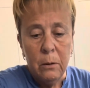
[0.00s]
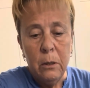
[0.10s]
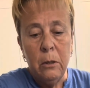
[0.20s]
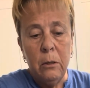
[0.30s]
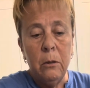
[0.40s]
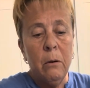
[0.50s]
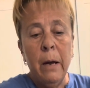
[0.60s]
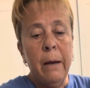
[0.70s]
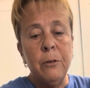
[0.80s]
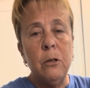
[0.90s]
you don't
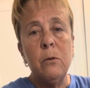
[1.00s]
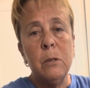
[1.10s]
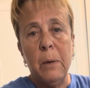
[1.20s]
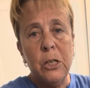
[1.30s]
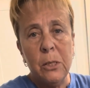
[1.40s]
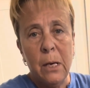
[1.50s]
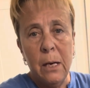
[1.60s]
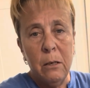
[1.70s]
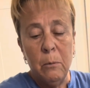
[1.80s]
have to do as much as I do,